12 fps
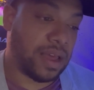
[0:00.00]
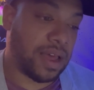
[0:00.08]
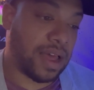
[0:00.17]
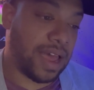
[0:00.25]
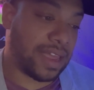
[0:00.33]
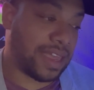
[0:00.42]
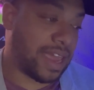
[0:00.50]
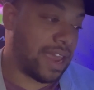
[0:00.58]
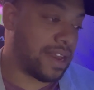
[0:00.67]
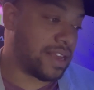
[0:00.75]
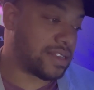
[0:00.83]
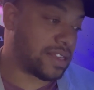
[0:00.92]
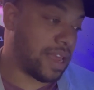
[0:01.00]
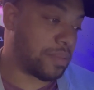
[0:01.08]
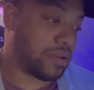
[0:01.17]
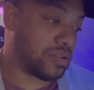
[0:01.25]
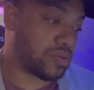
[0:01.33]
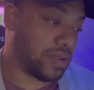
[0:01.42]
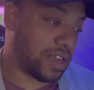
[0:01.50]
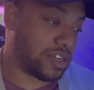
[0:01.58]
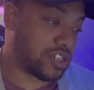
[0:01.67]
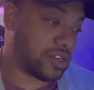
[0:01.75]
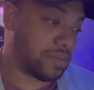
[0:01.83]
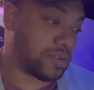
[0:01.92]
I can't escape those
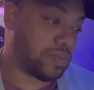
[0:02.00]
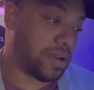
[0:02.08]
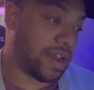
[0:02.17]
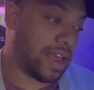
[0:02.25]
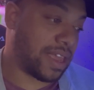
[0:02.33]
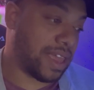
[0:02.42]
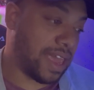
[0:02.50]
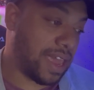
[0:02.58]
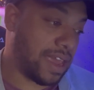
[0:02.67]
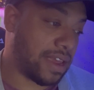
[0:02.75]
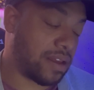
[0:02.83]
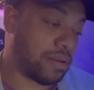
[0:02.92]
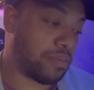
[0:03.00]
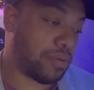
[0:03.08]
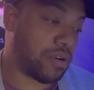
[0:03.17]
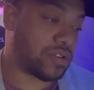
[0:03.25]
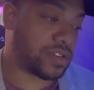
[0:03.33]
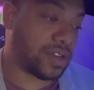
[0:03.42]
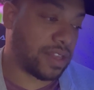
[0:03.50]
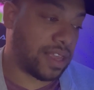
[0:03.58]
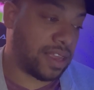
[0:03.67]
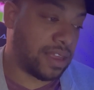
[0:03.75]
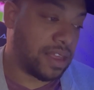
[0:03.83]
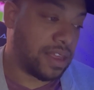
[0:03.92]
relationships, but I can
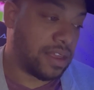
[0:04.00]
personally,